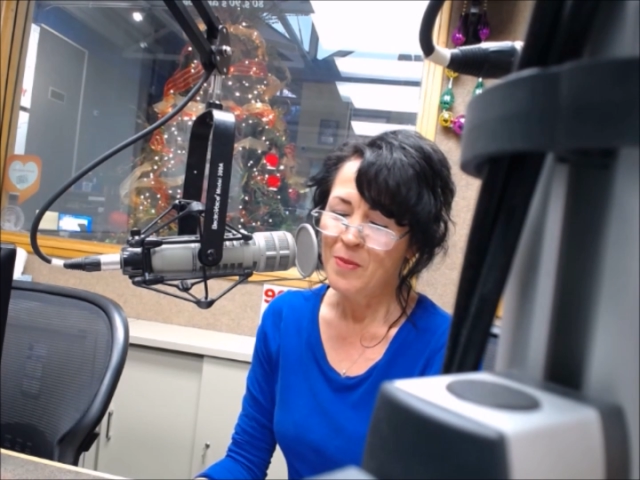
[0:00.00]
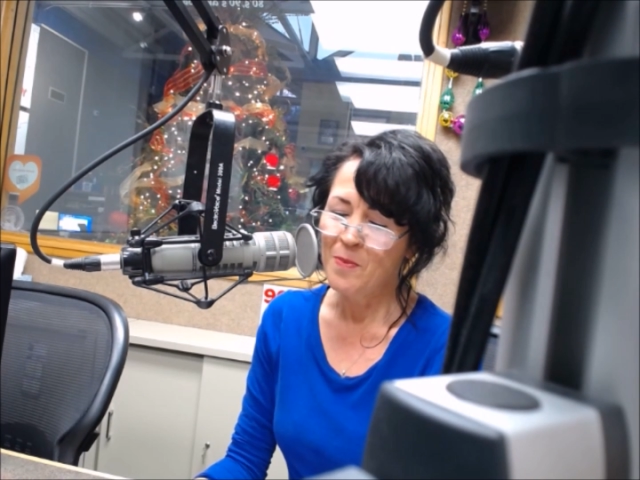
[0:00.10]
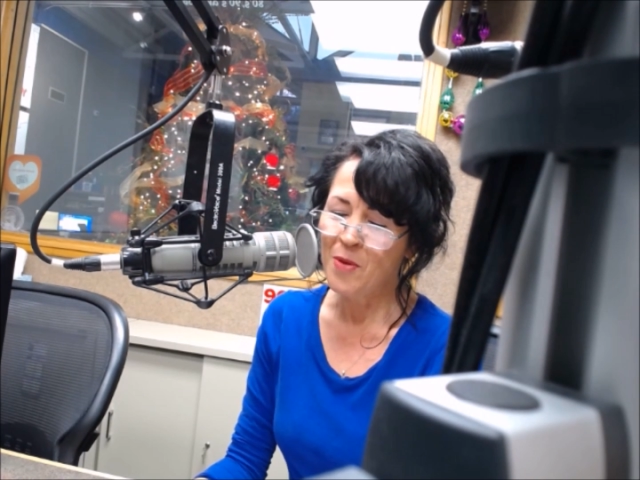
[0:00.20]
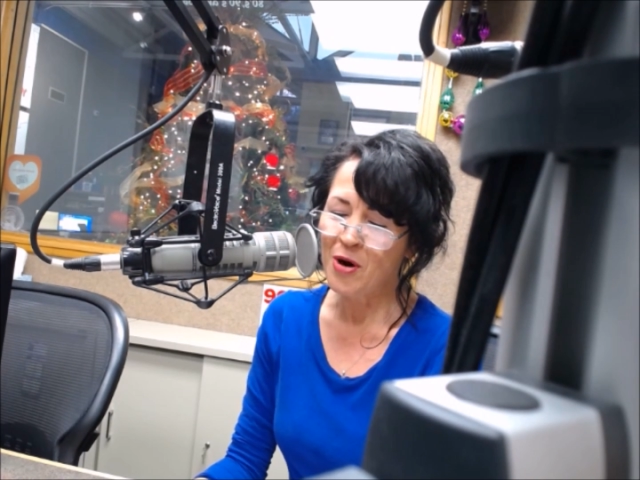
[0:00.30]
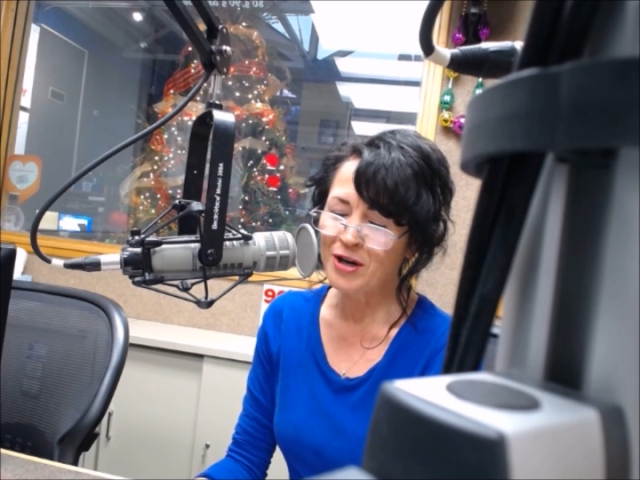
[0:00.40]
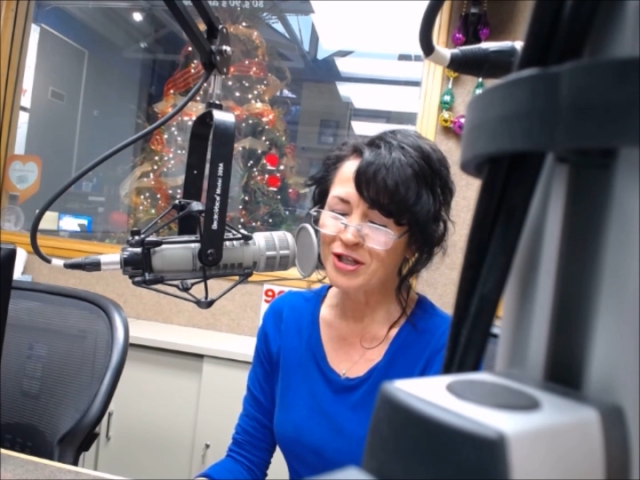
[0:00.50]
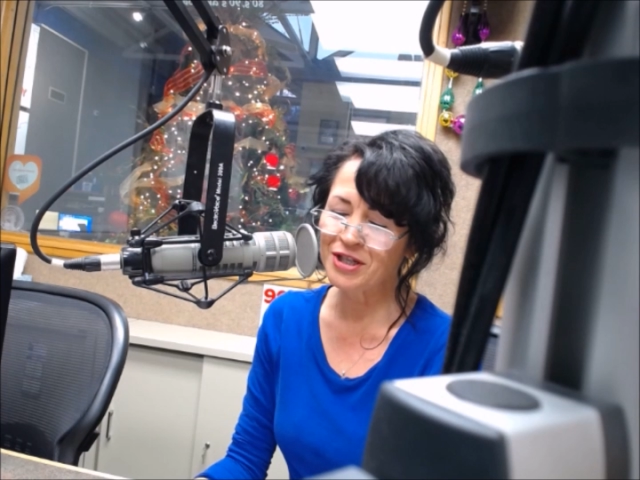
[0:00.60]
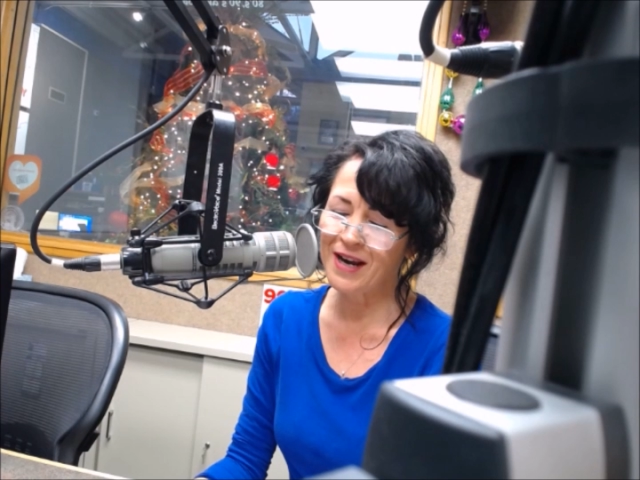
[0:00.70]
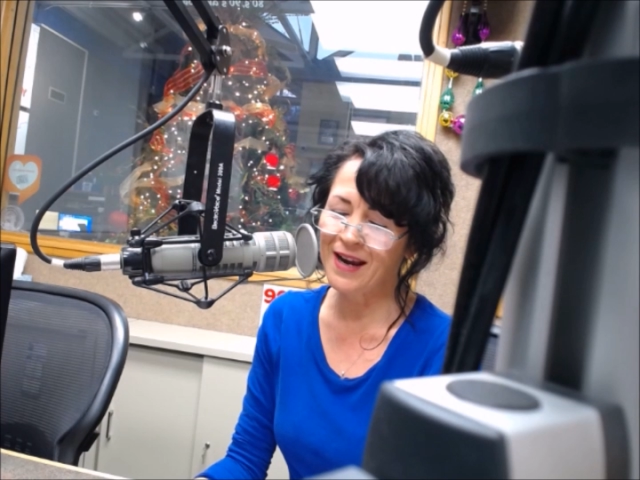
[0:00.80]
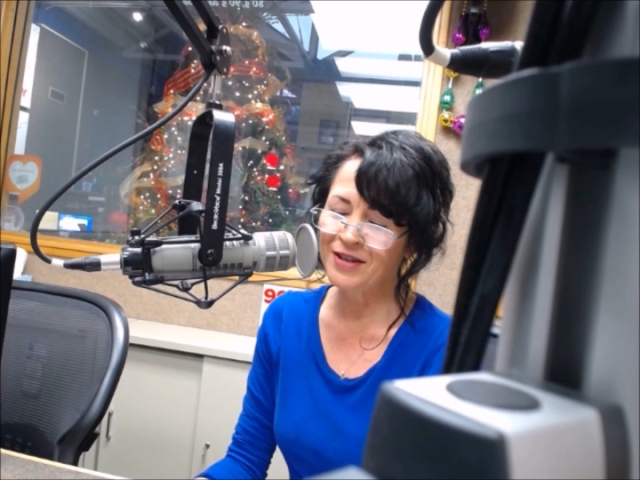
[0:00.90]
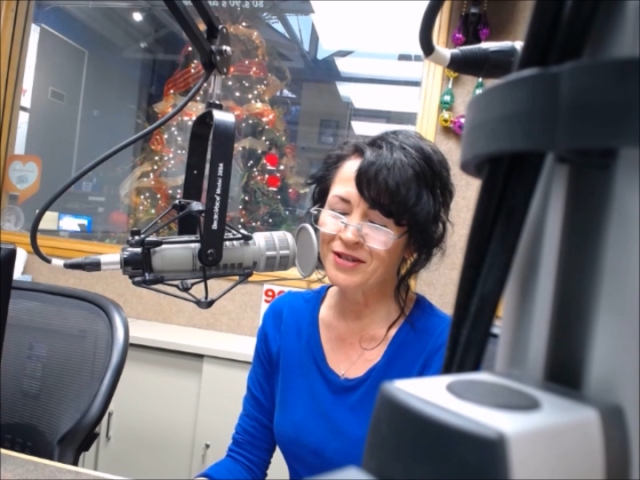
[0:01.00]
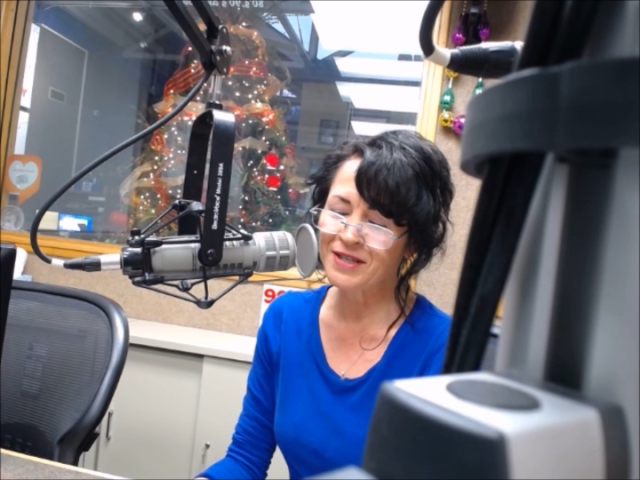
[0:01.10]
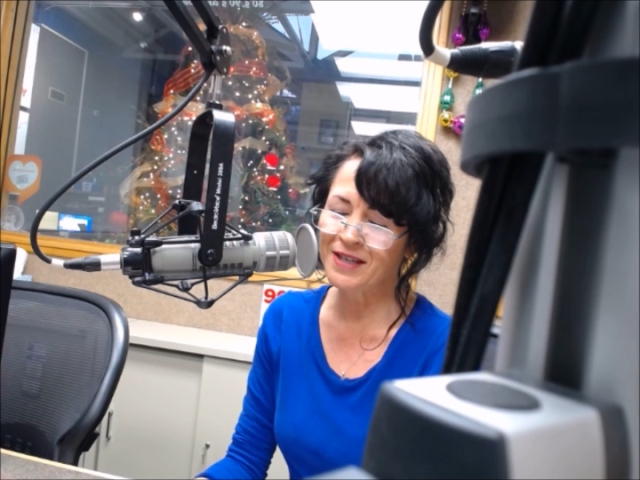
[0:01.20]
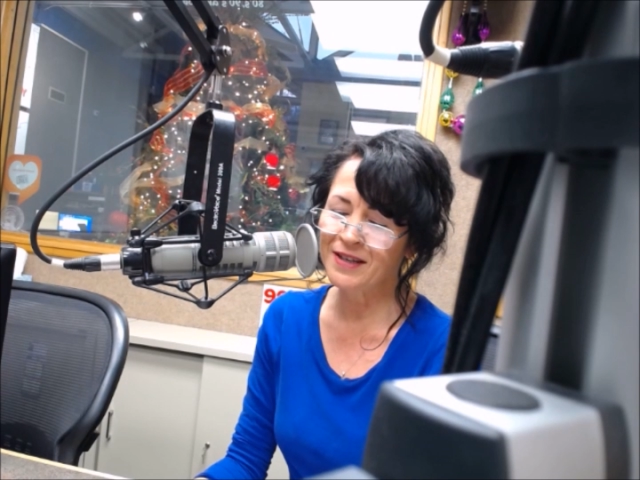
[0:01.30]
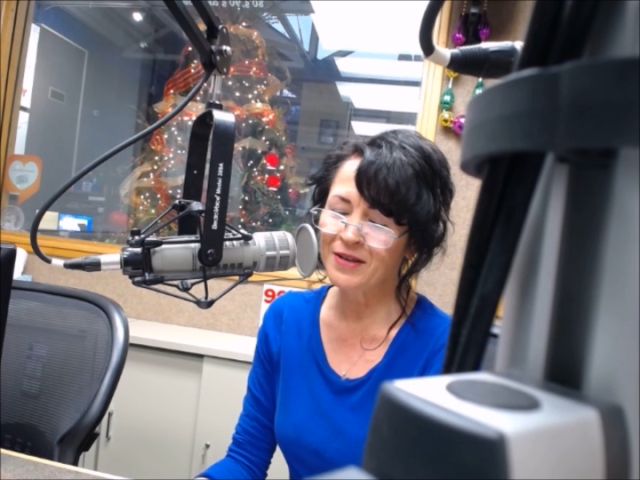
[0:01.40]
Marsh
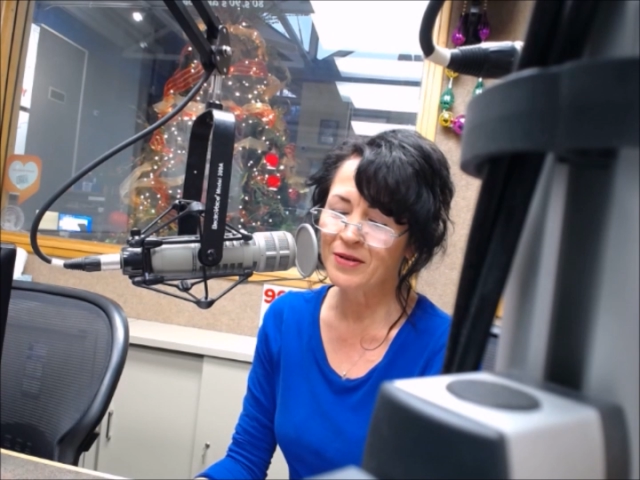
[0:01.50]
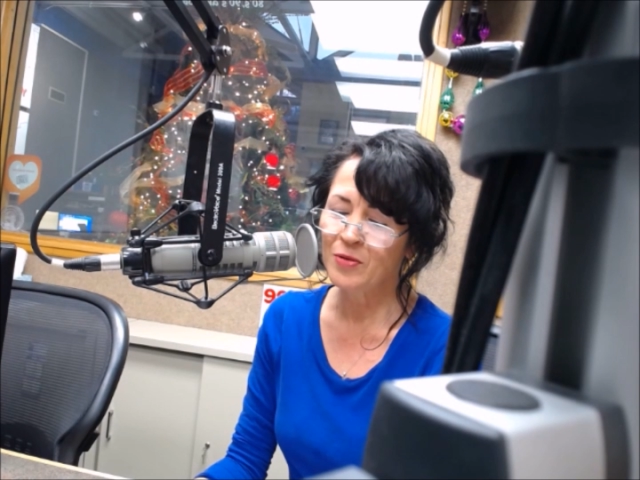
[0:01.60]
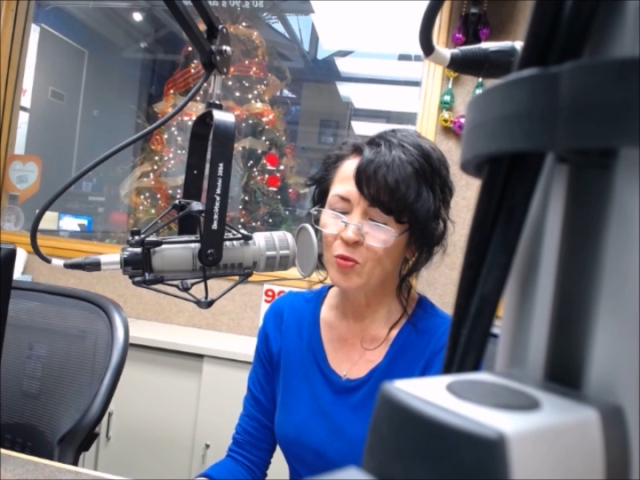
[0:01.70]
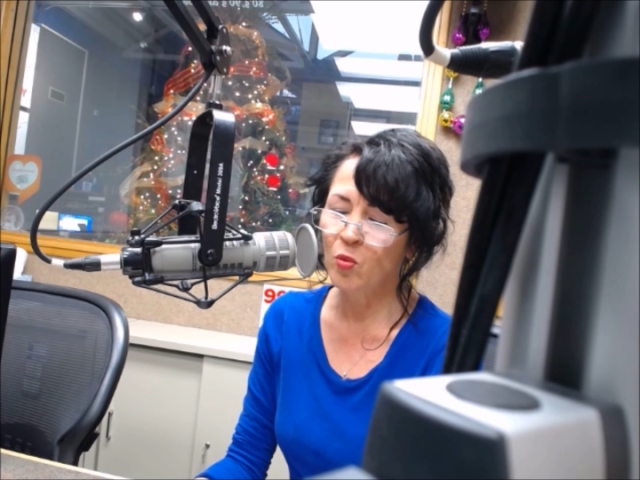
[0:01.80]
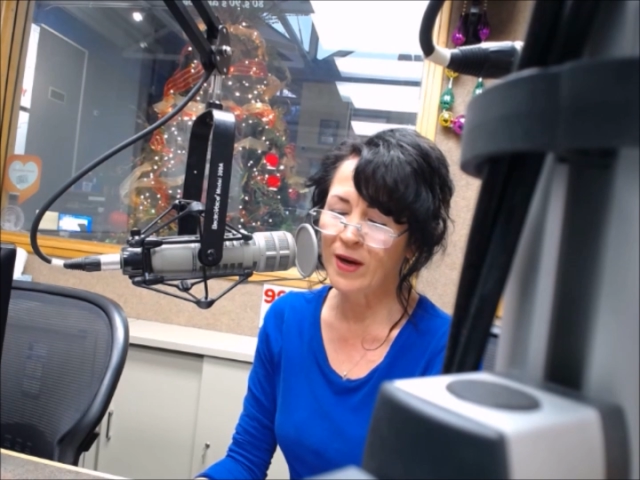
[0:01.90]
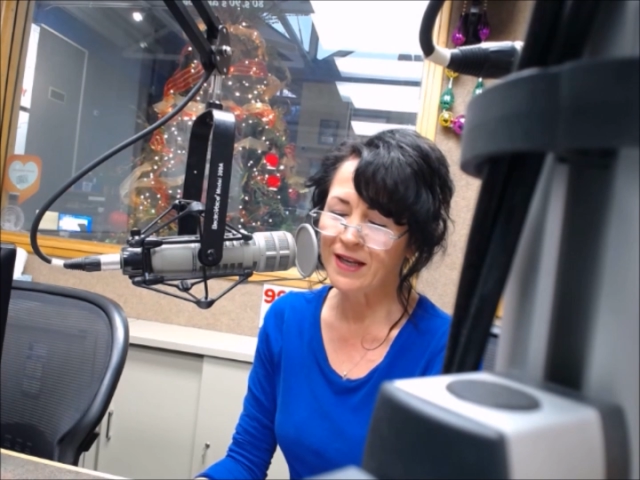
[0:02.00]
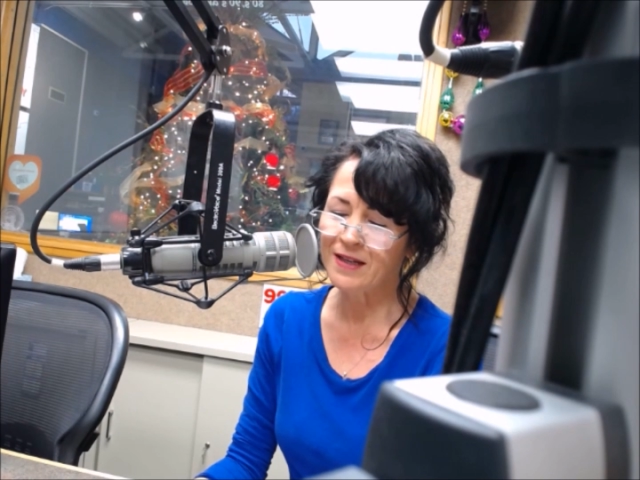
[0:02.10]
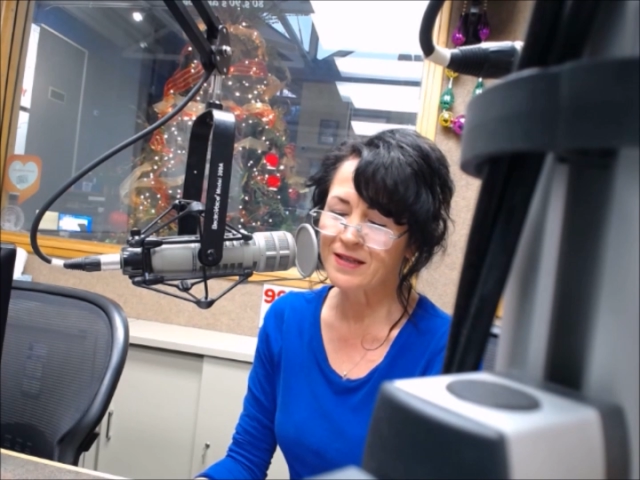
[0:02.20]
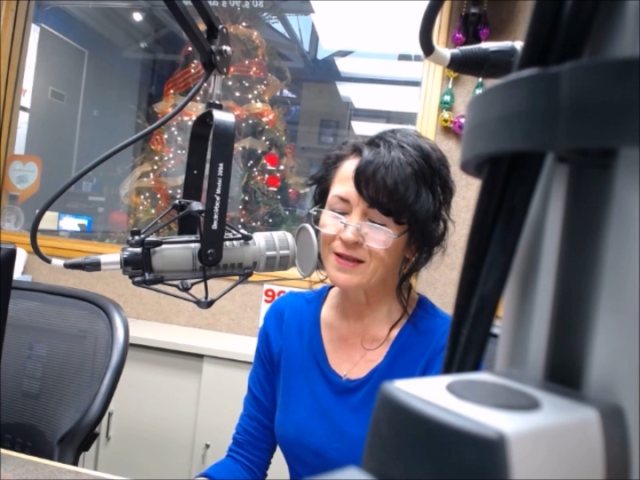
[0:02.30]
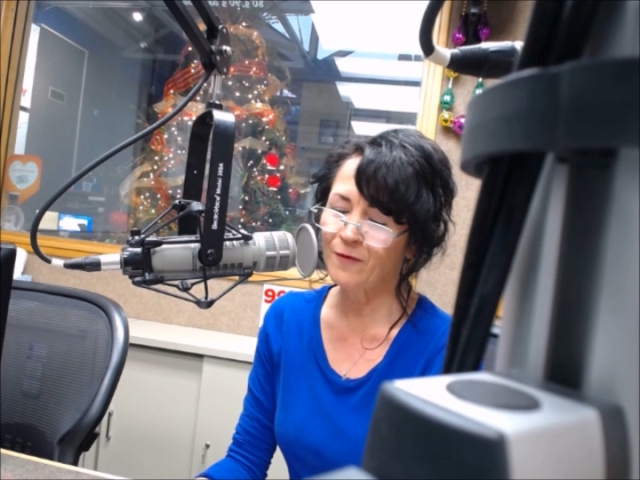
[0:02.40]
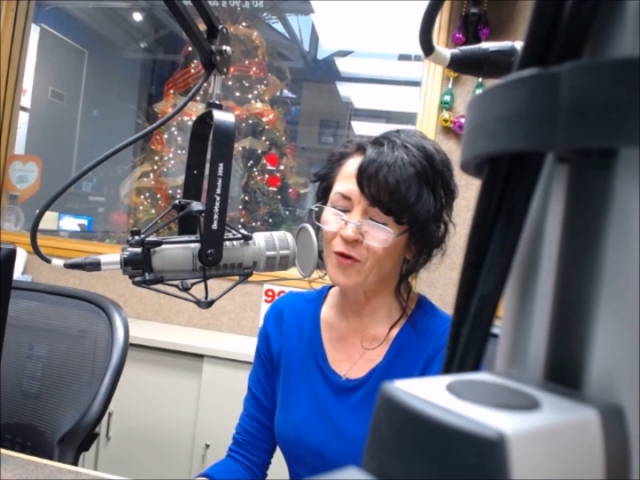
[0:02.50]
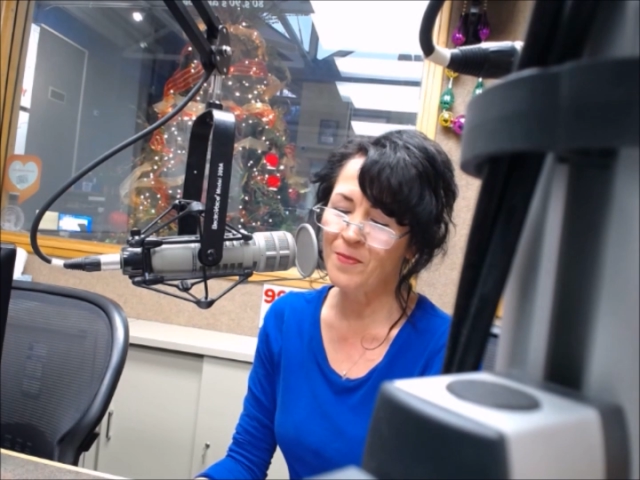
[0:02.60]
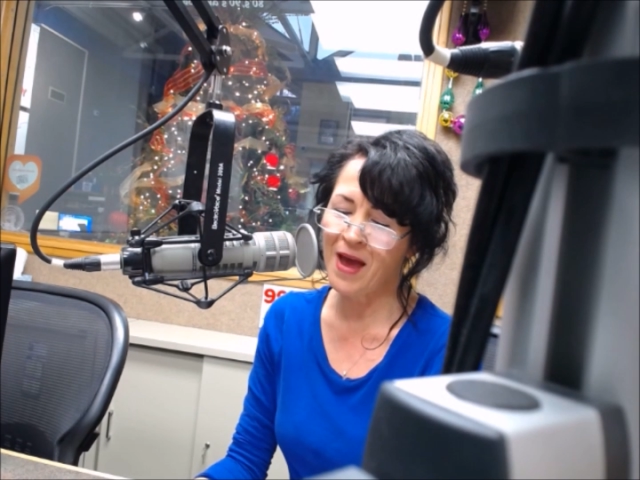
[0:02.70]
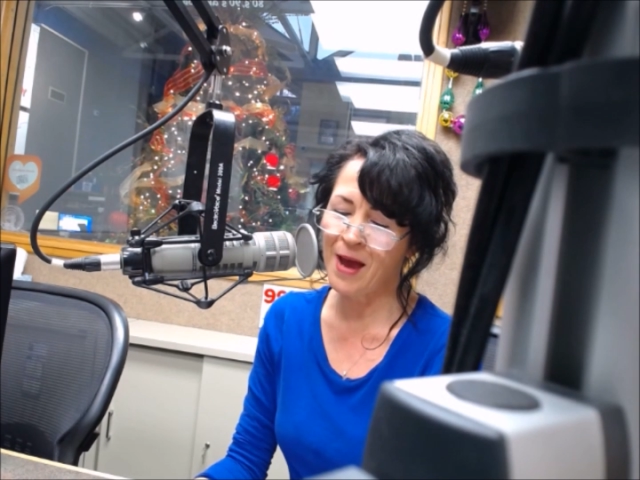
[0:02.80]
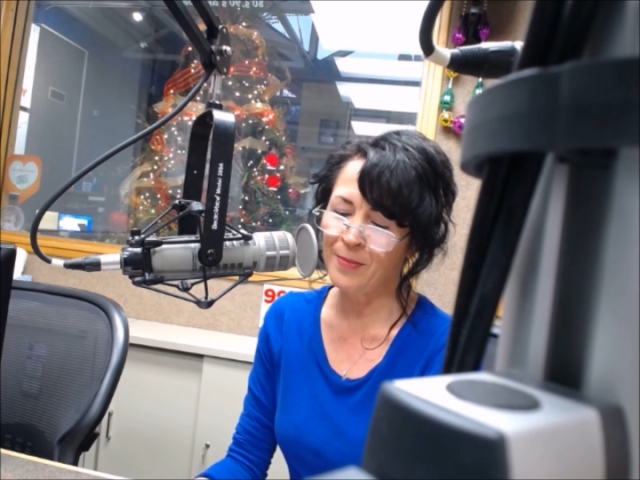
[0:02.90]
Anderson Weeks
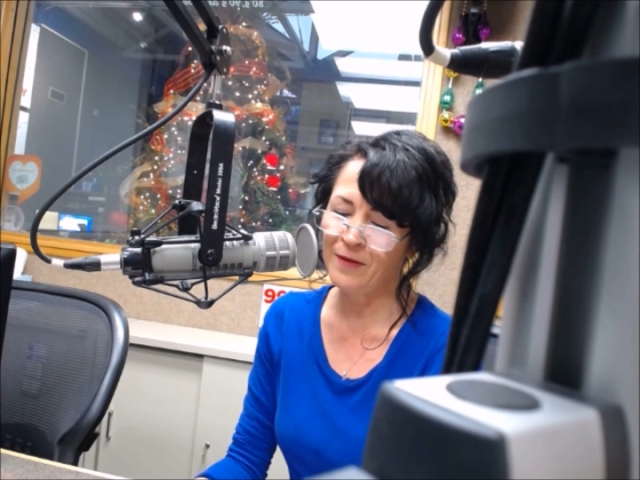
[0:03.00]
from Abbeville.